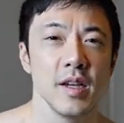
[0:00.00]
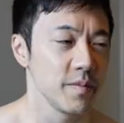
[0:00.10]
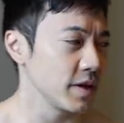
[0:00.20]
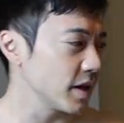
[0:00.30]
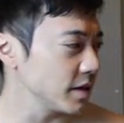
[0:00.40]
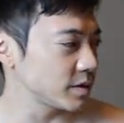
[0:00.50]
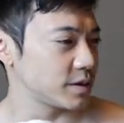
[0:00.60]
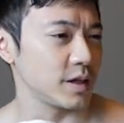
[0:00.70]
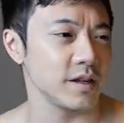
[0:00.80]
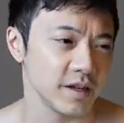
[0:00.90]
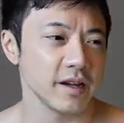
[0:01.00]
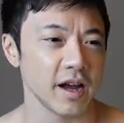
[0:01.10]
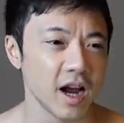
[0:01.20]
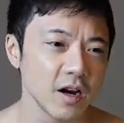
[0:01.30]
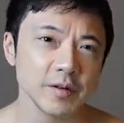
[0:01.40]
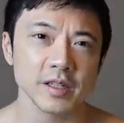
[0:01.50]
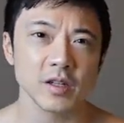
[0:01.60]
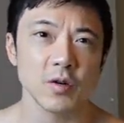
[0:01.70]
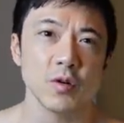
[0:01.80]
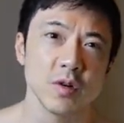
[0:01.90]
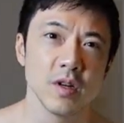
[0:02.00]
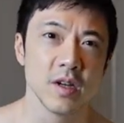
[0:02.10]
Because I already know,